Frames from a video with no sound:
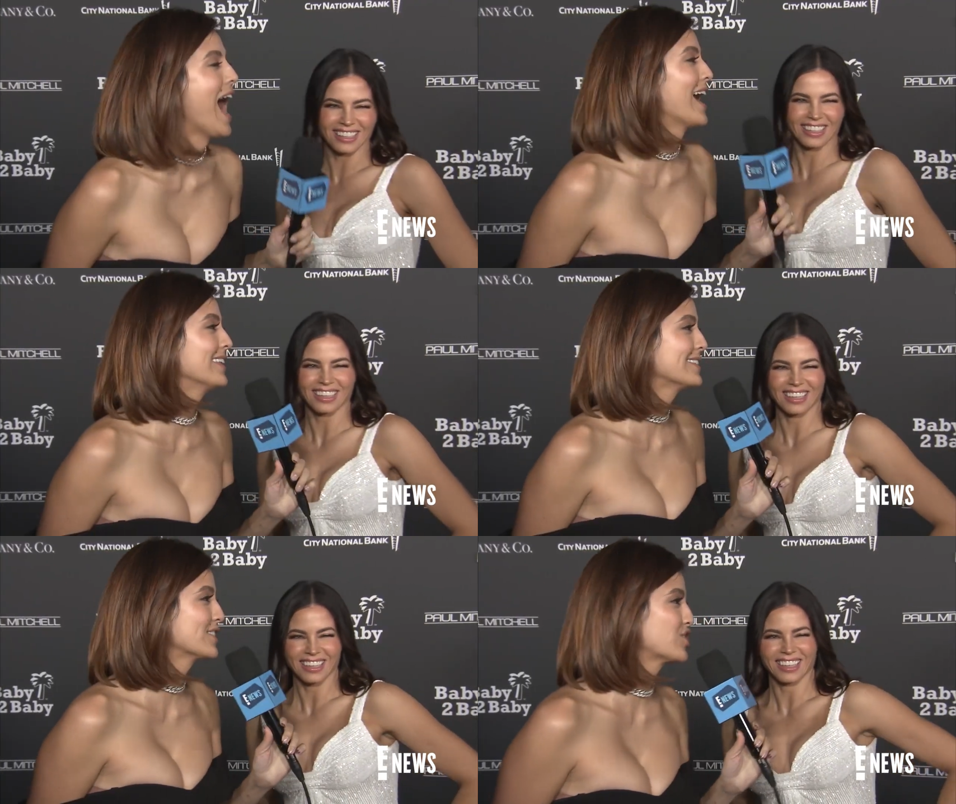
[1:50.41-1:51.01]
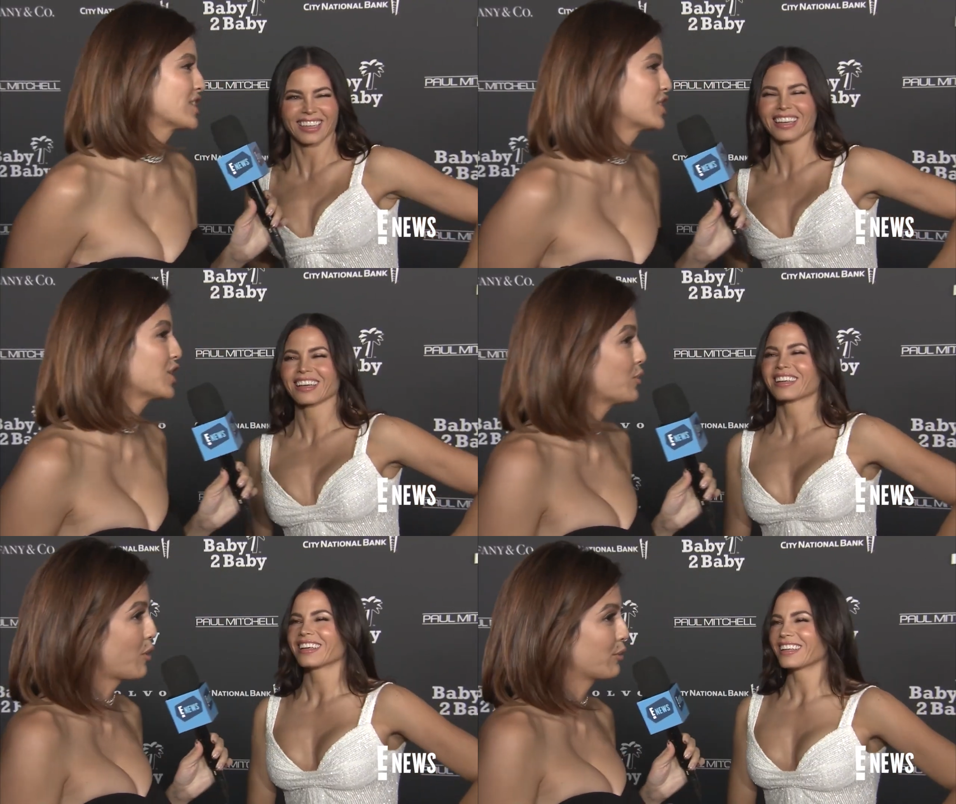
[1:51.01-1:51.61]
Speaker 1: highly suggest it.
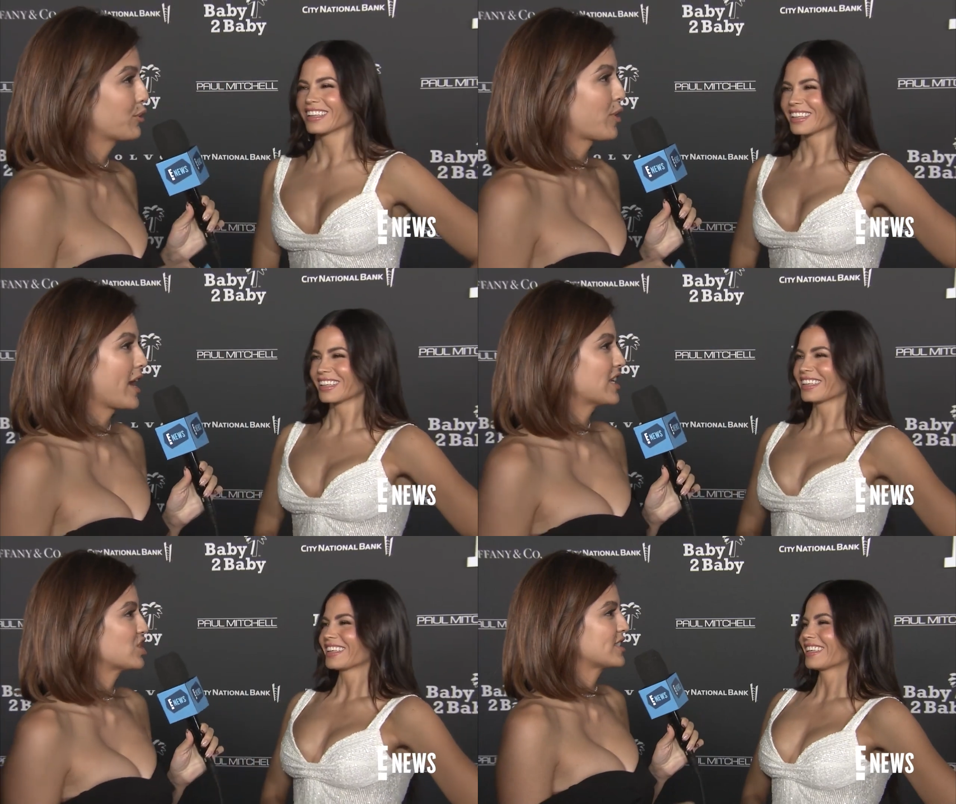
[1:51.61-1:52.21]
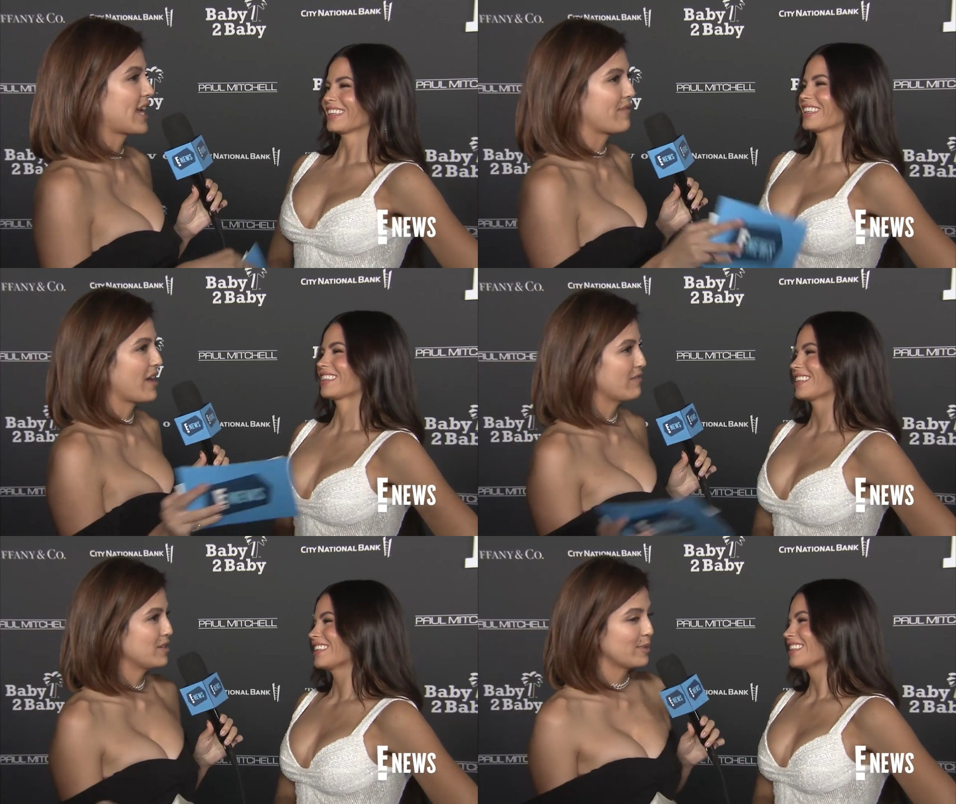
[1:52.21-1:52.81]
You won't regret it. Just have
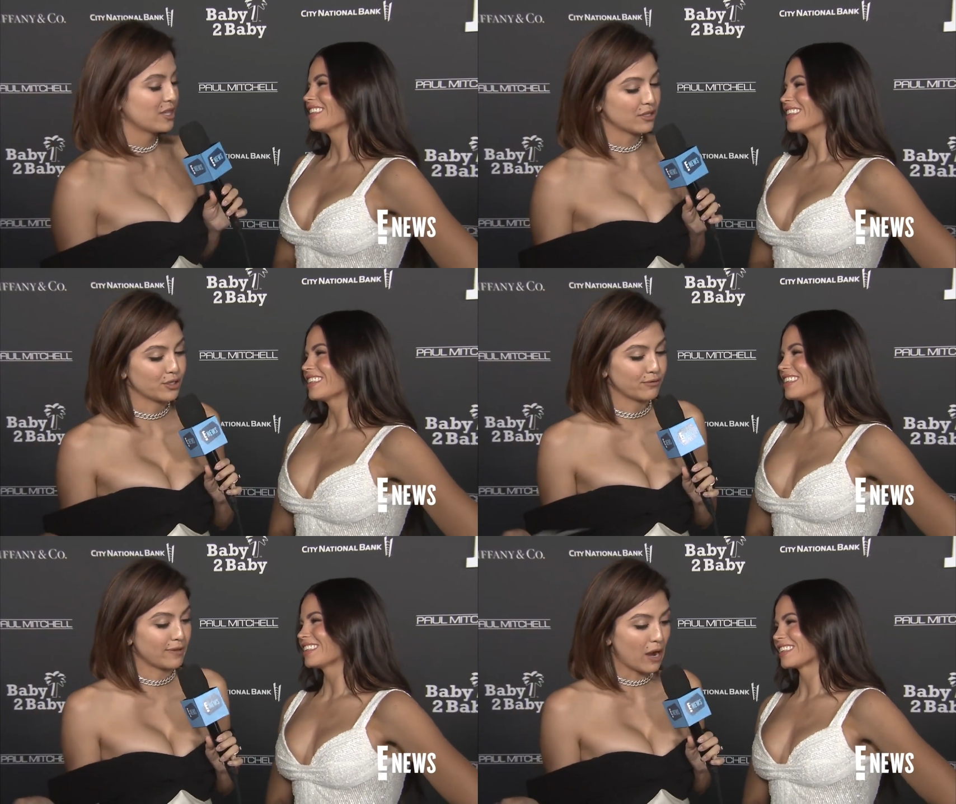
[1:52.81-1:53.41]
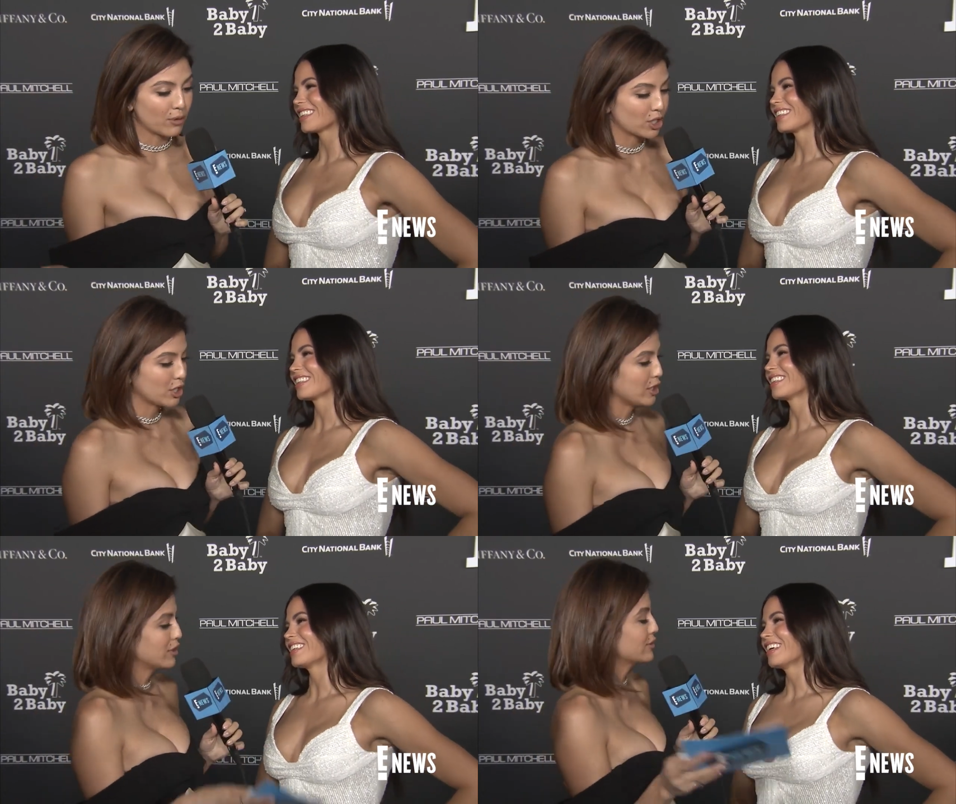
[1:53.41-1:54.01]
Evie be the little flower
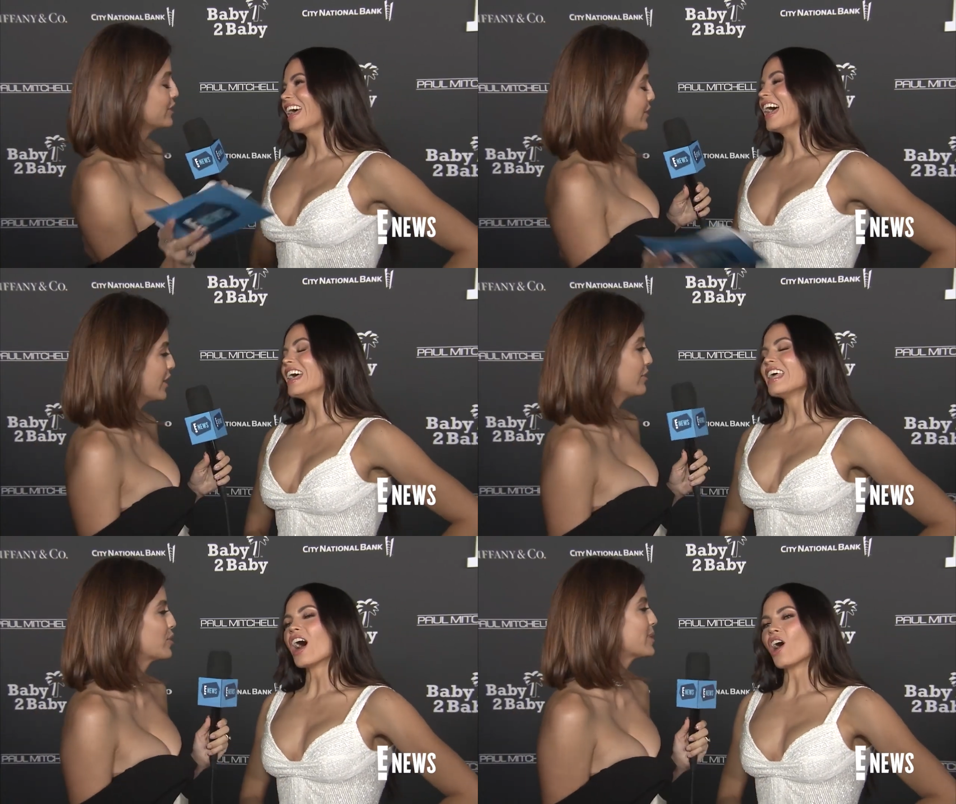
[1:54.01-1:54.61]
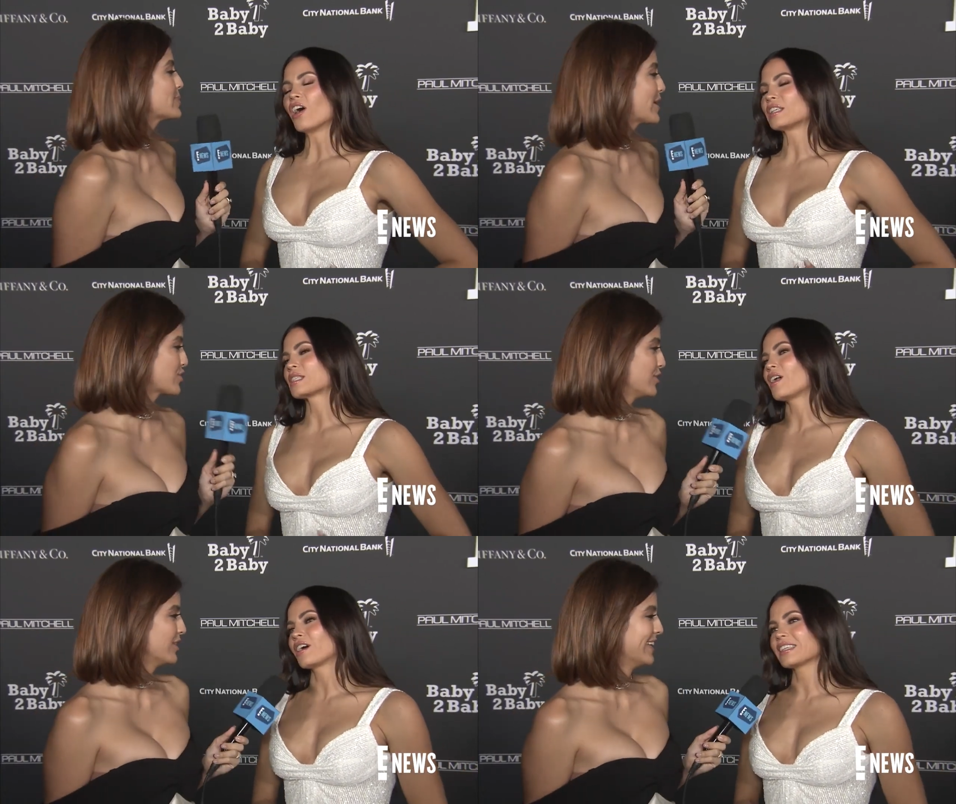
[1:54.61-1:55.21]
girl. You know, it'll be special.
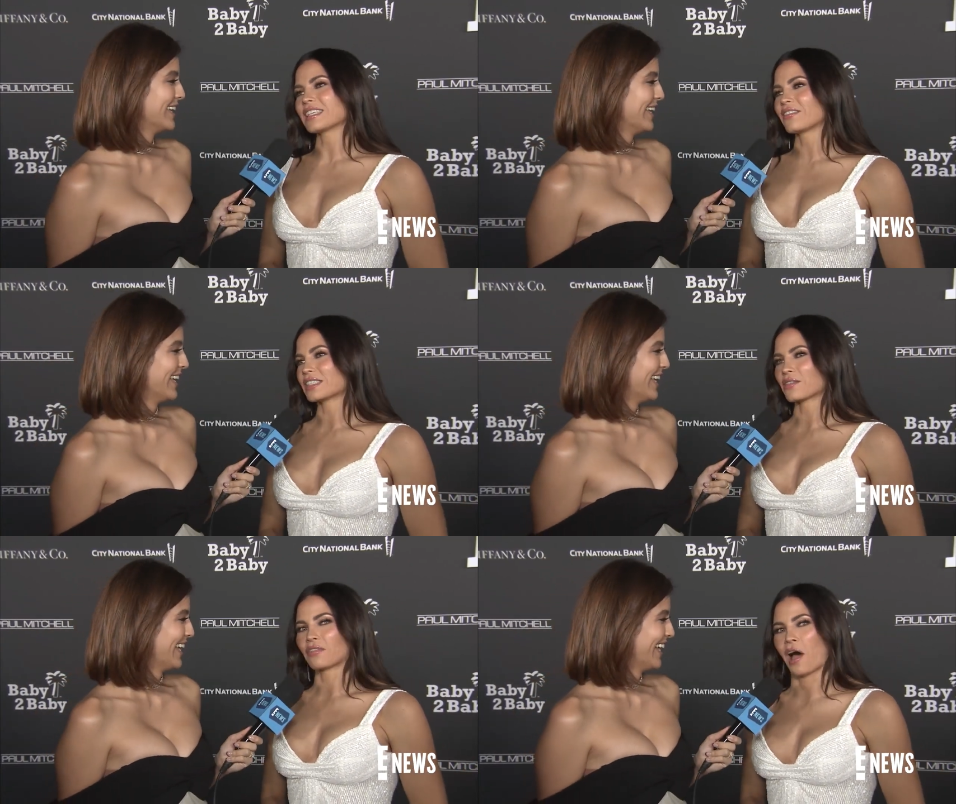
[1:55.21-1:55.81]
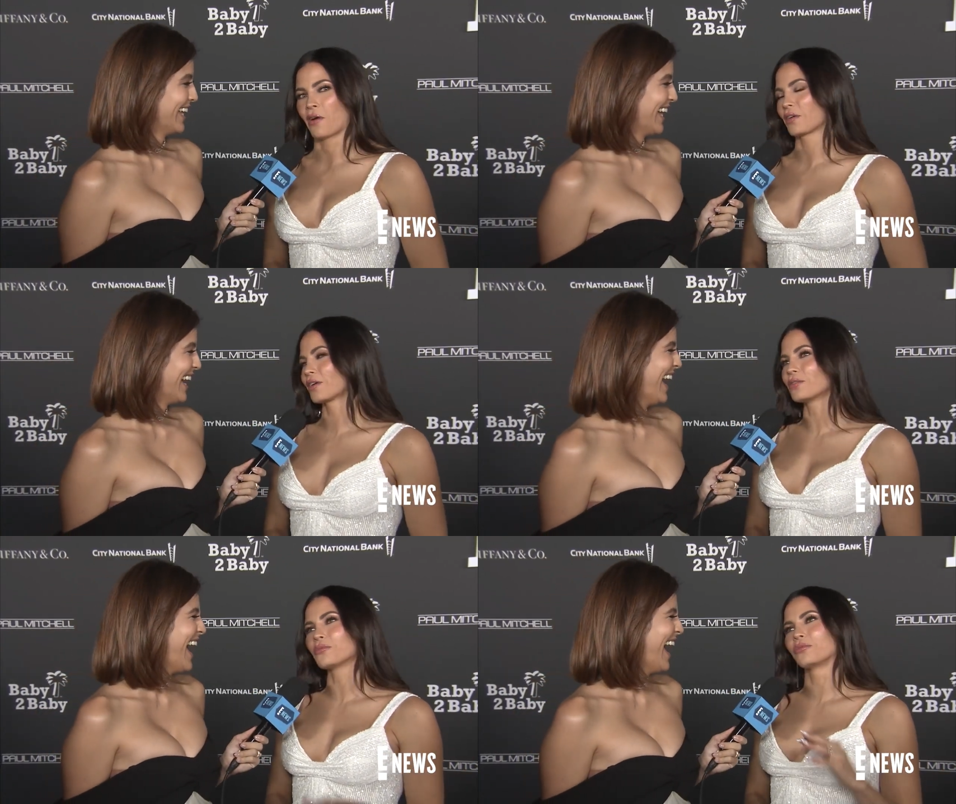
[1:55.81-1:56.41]
As
Speaker 2: long as Evie's the flower
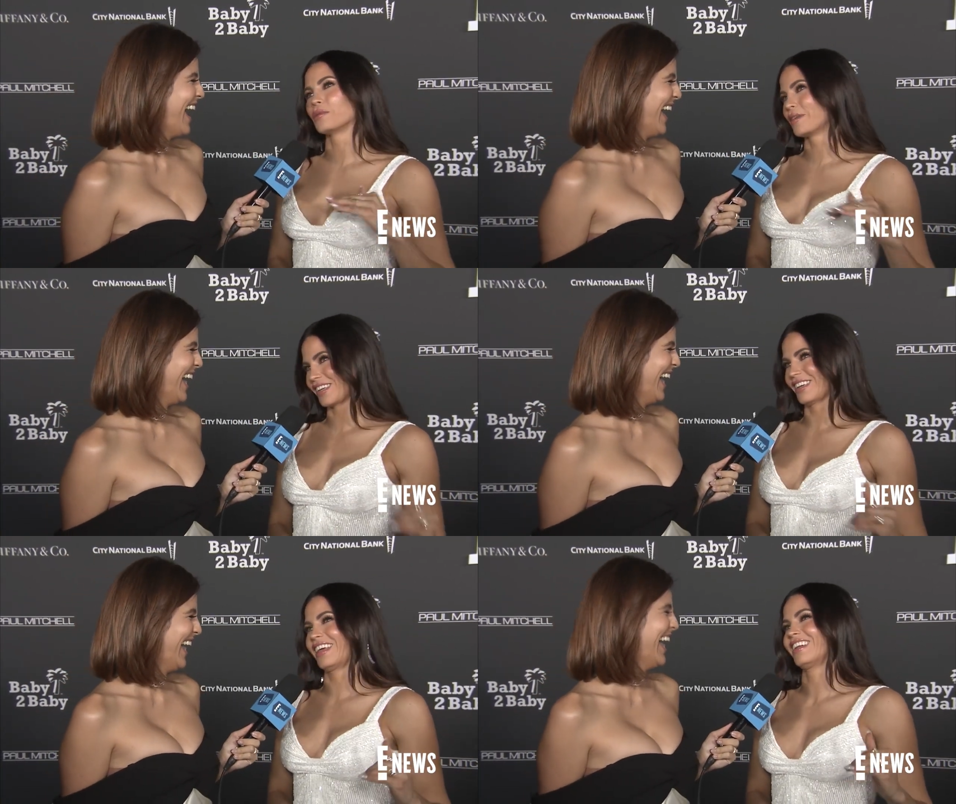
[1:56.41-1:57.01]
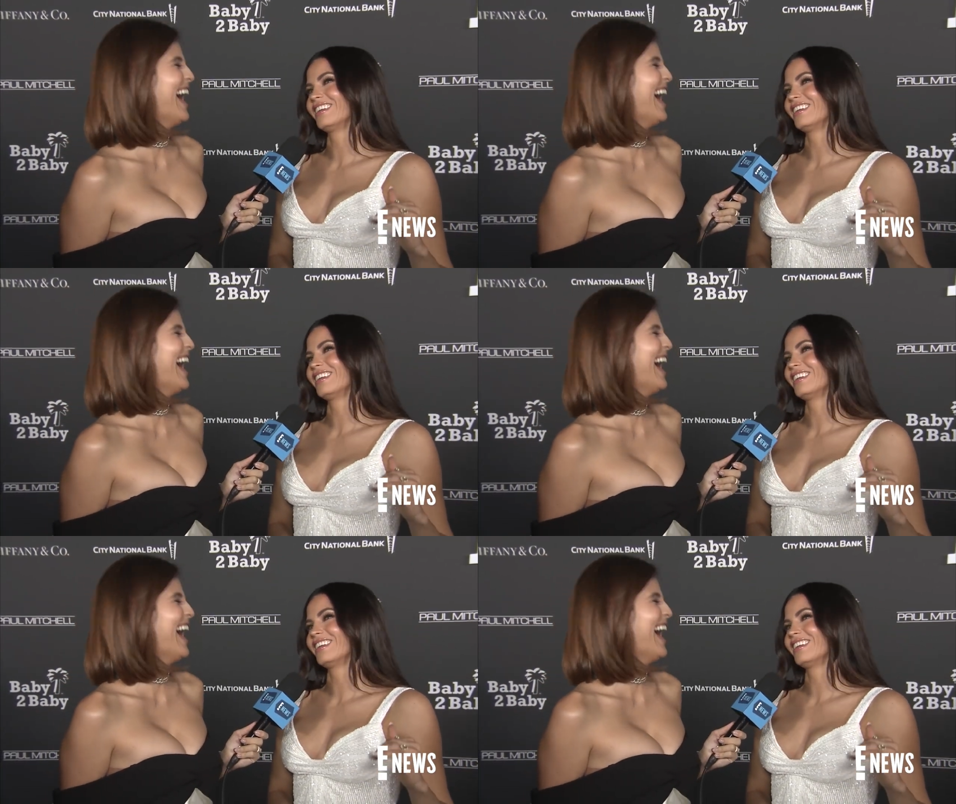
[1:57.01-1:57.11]
girl, we'll be good.